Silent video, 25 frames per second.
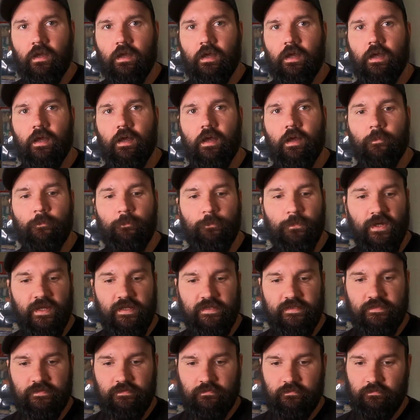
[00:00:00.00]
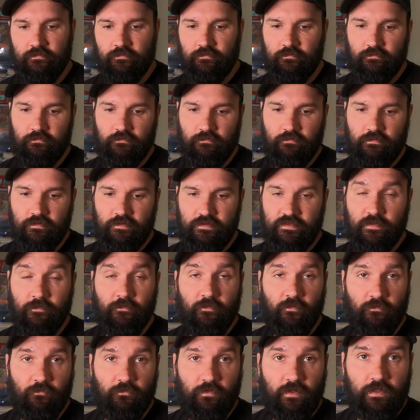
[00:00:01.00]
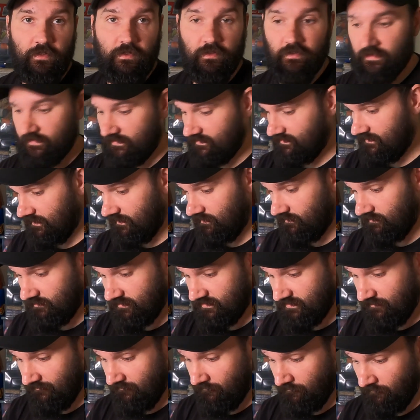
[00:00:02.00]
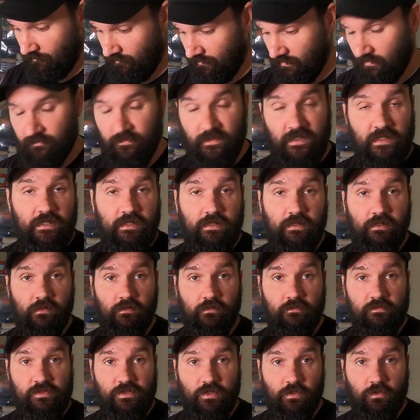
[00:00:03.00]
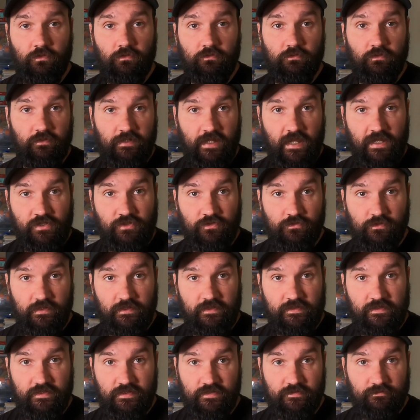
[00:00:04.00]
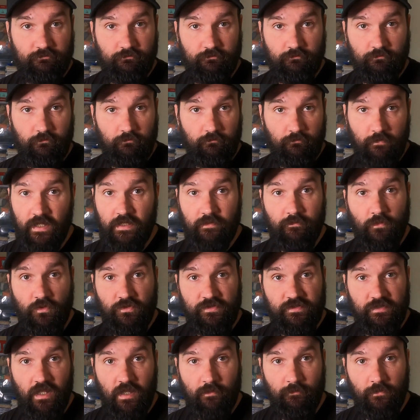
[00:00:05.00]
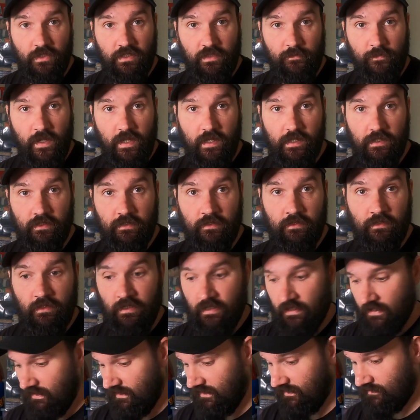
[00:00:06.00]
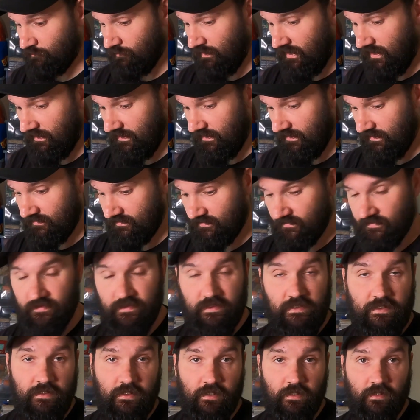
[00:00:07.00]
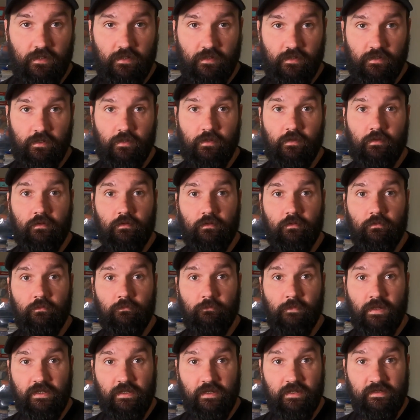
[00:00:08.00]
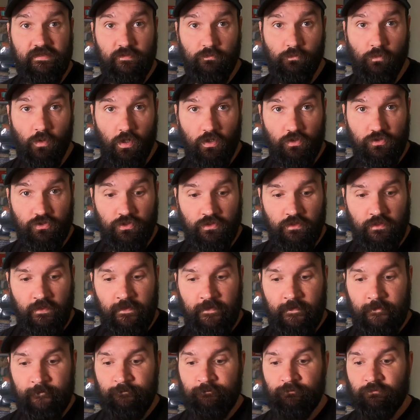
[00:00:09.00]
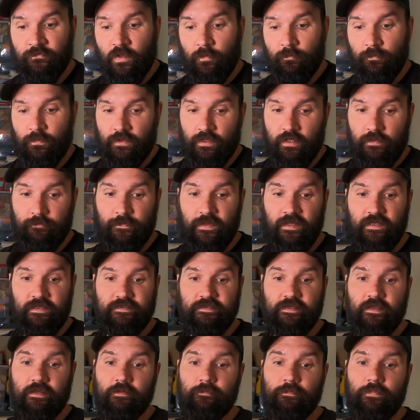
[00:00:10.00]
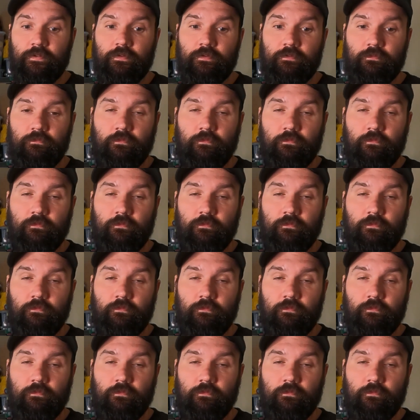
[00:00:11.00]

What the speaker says: But some of them are really good. Like I said, some of them have already been sold. The Asterix has made most of that money back, as well as the Man United watch. But I picked up